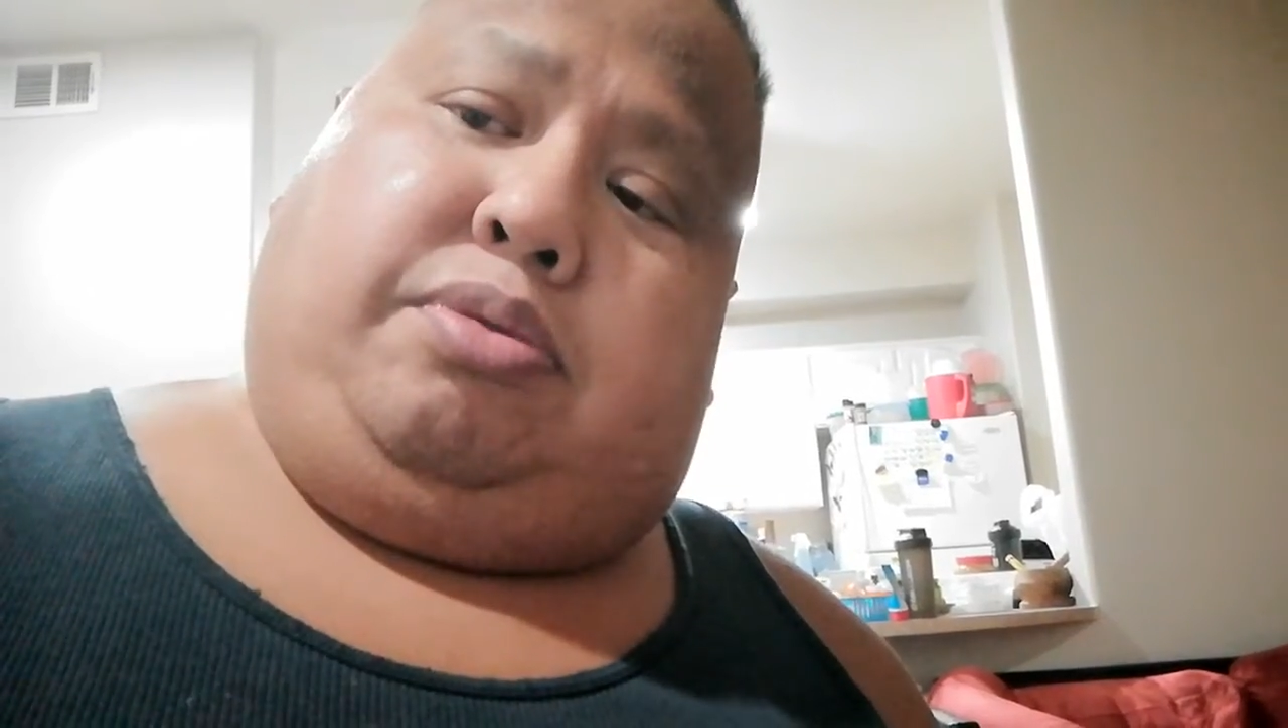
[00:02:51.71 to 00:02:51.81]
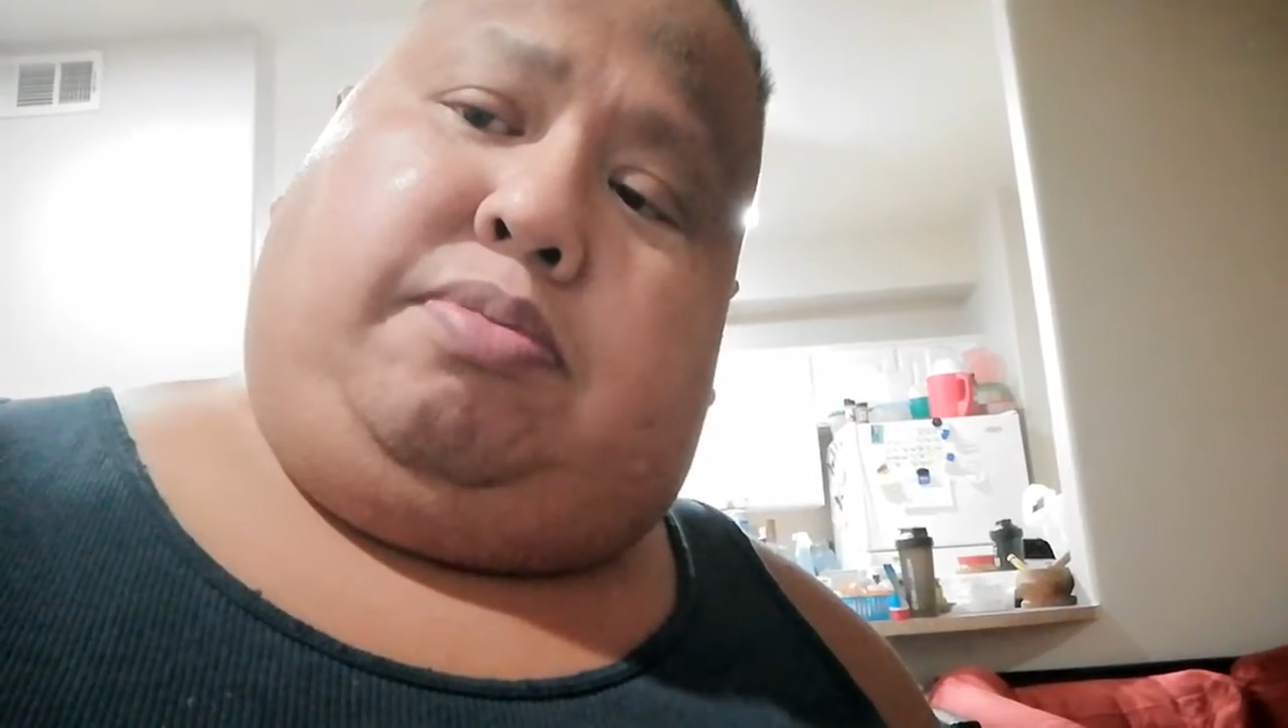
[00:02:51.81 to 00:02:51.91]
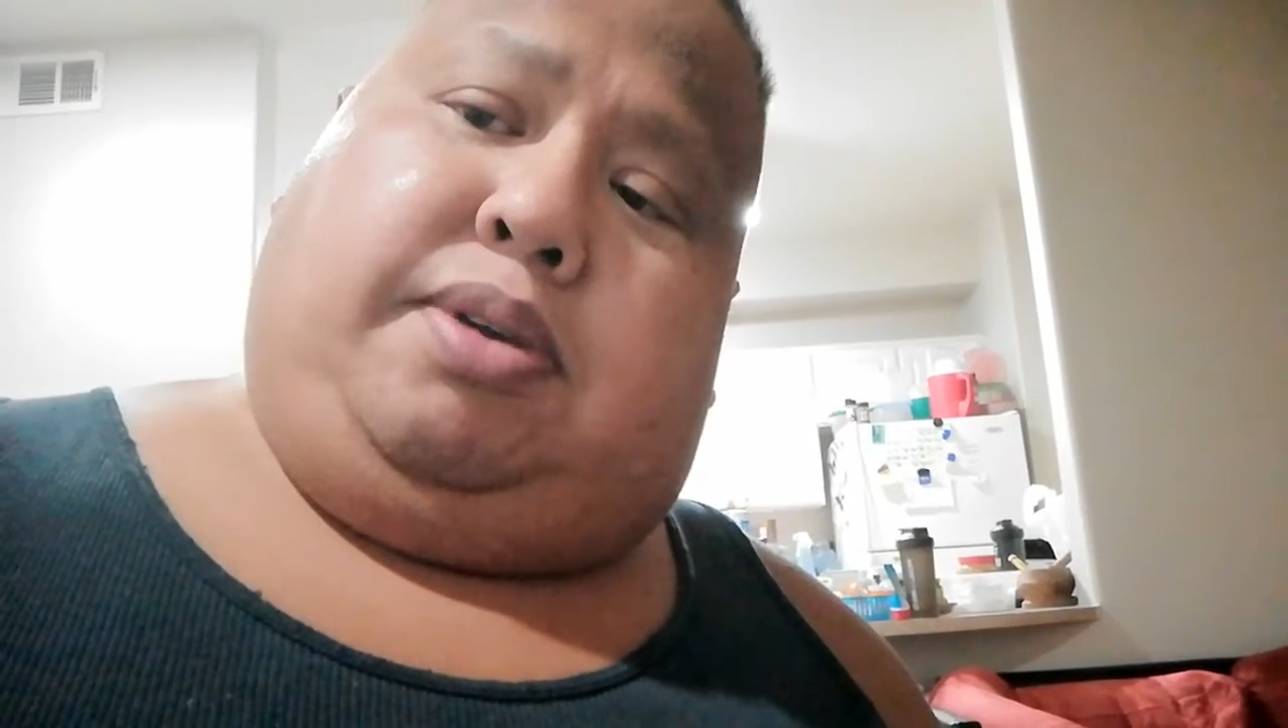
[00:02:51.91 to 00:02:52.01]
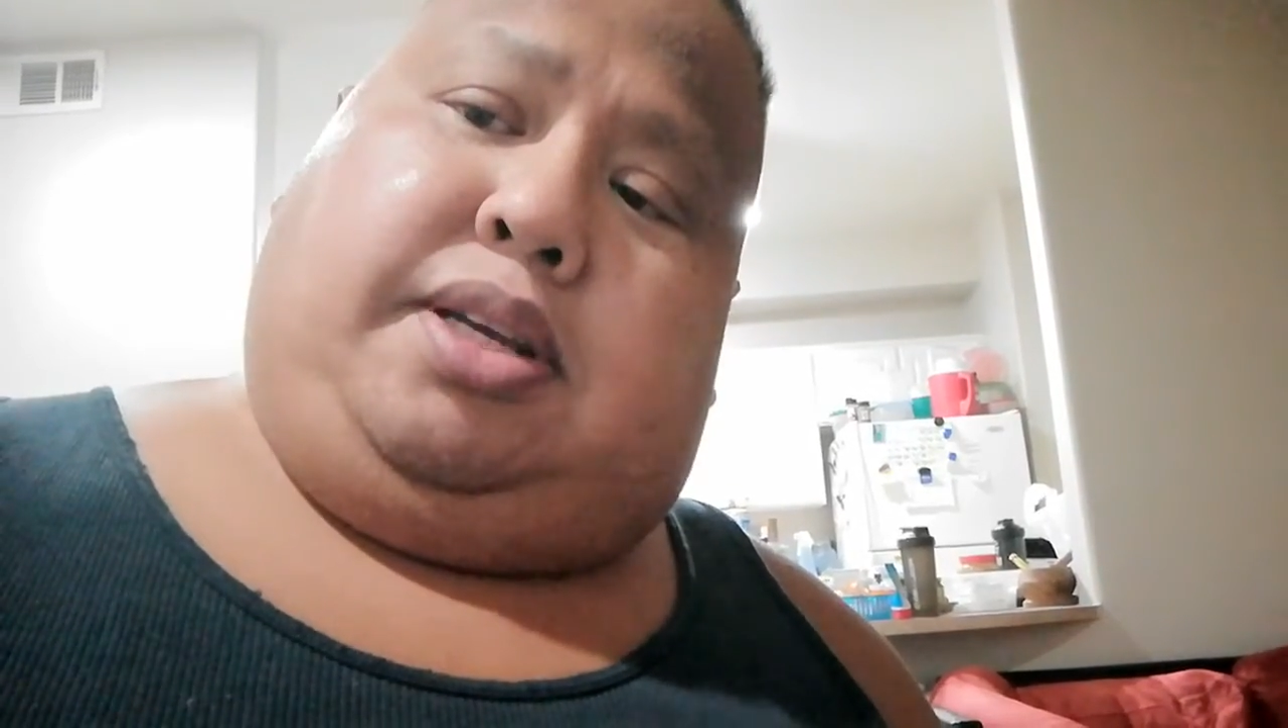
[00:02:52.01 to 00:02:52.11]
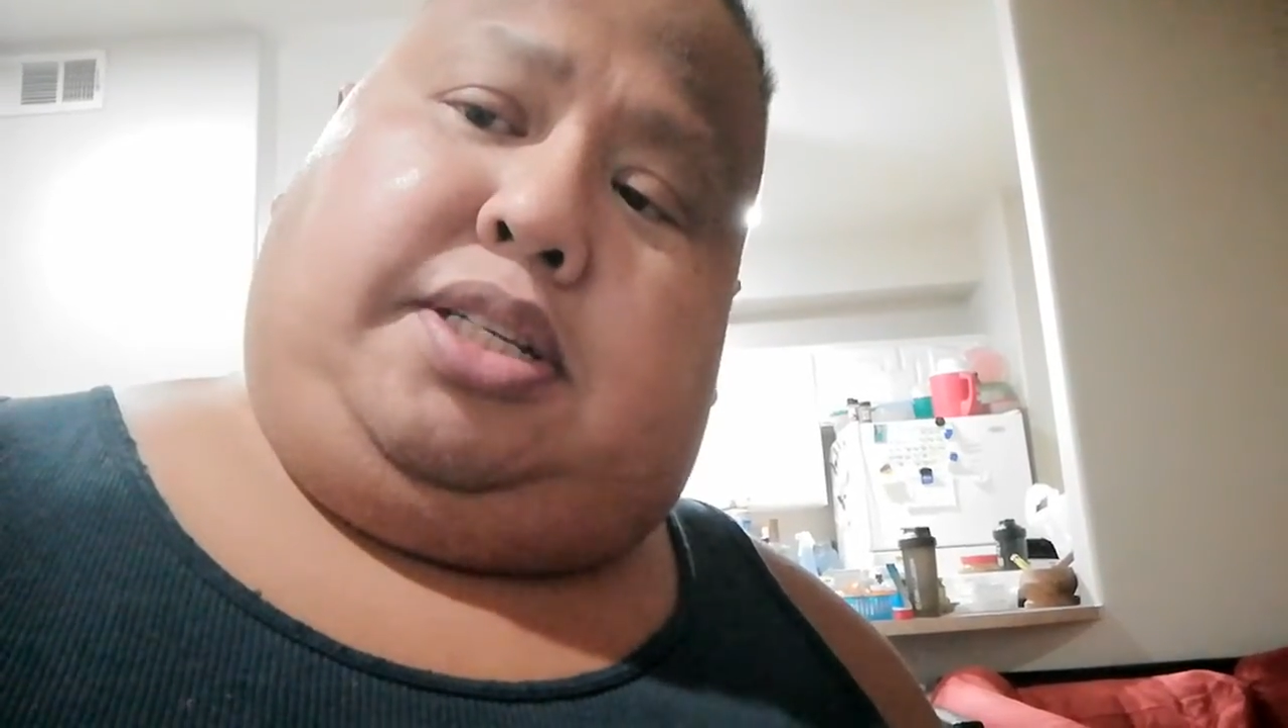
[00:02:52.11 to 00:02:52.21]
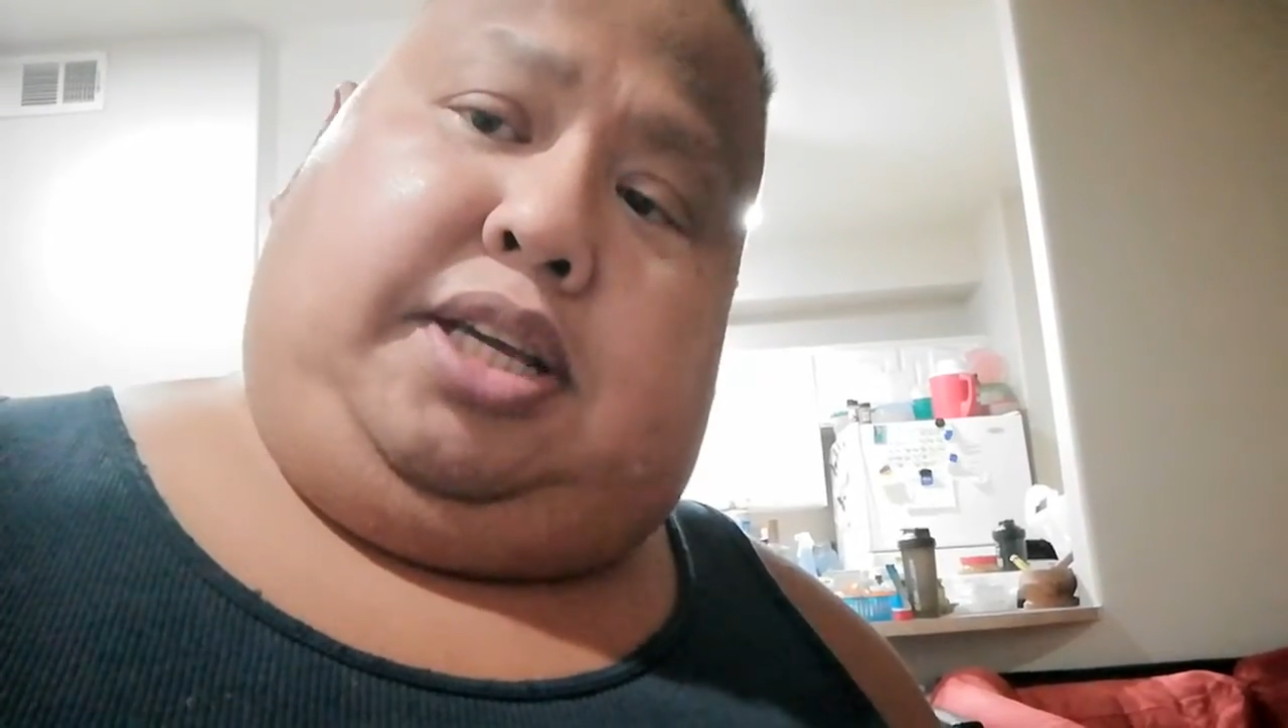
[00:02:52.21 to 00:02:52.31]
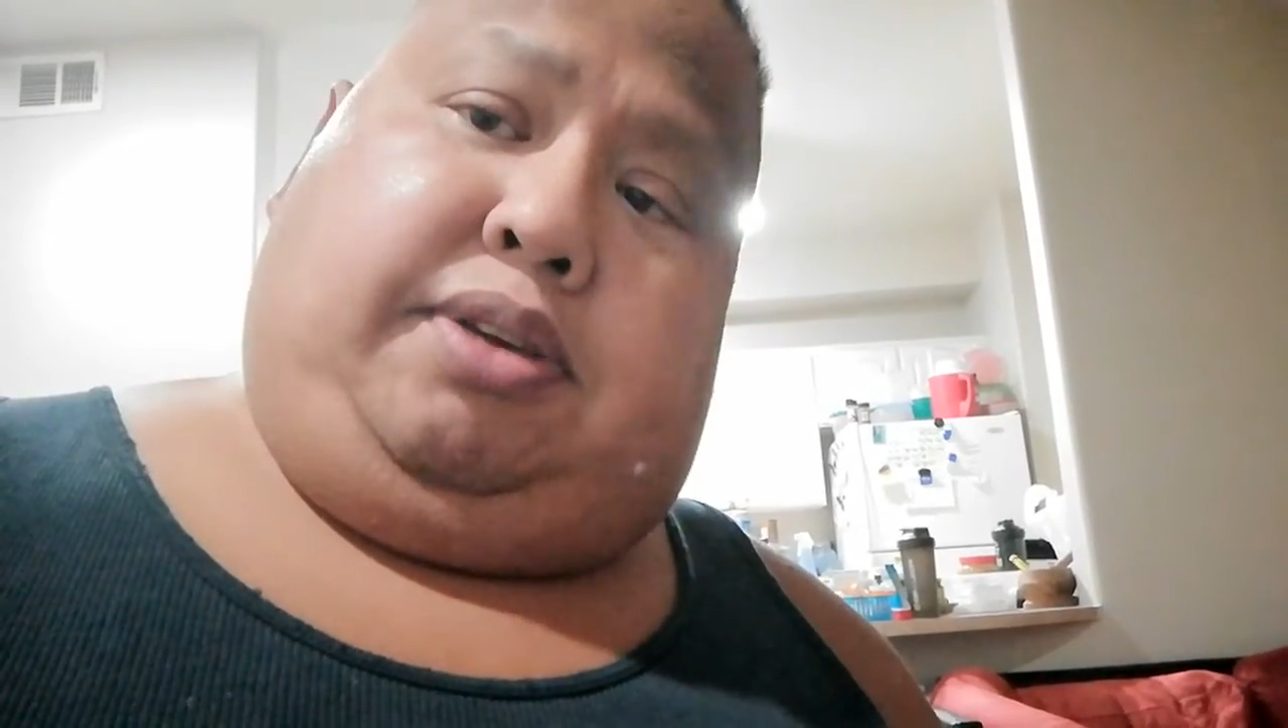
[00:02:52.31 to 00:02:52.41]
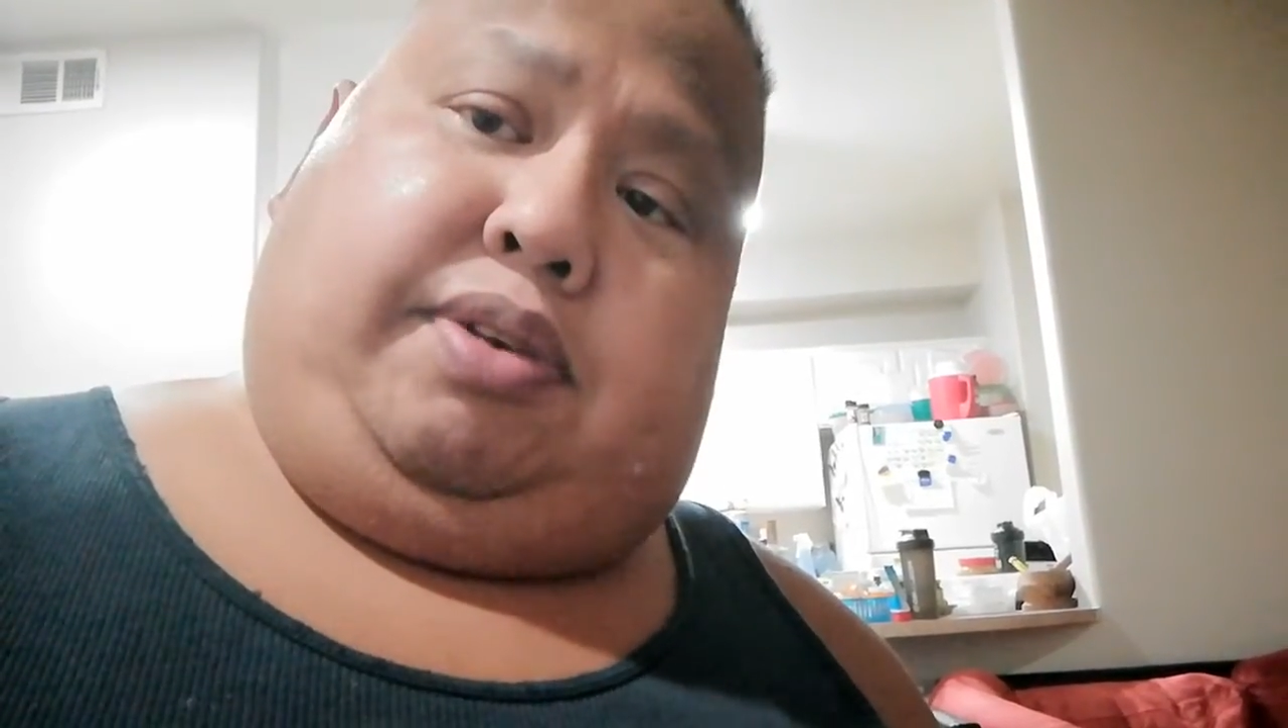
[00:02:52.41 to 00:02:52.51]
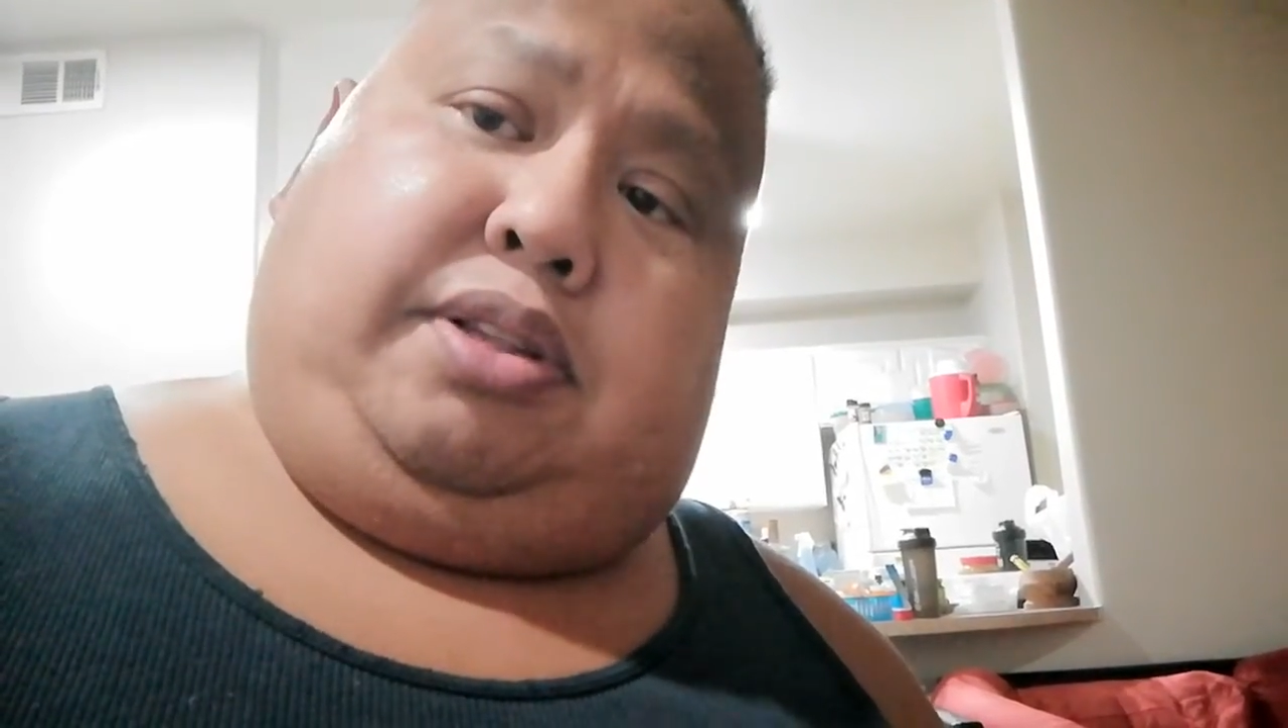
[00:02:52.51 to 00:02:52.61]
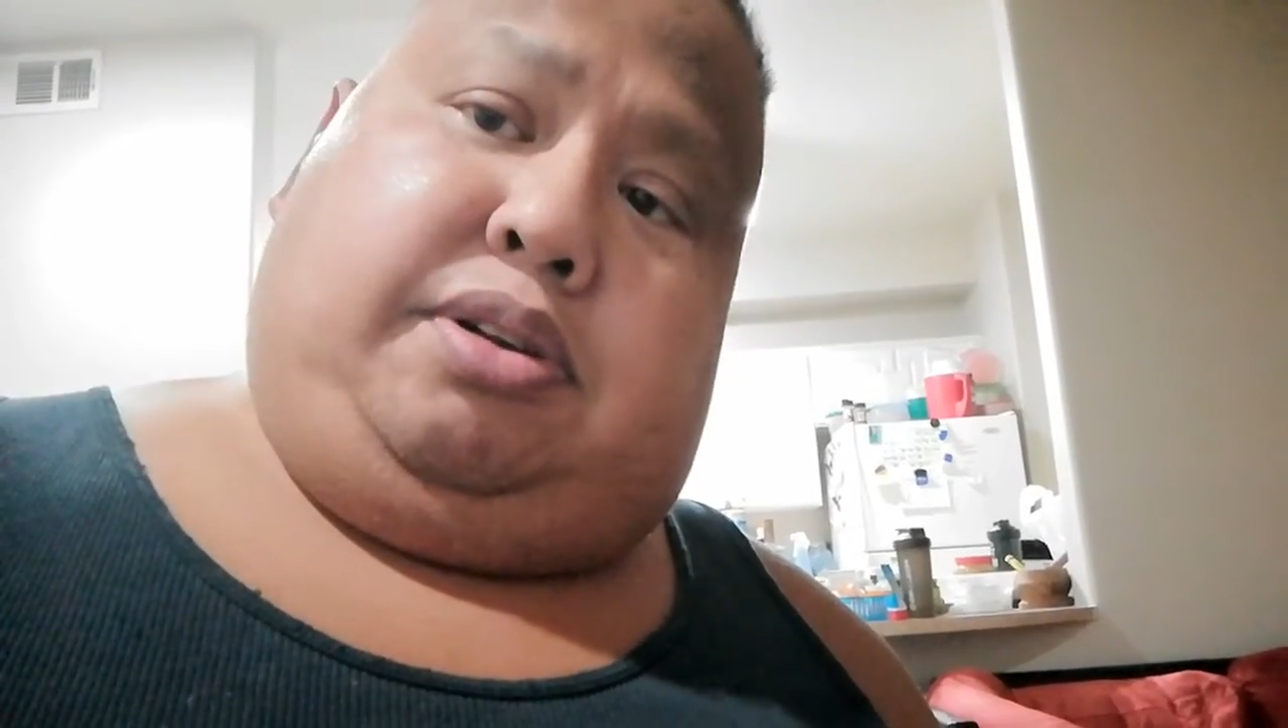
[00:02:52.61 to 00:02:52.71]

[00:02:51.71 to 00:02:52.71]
will be safe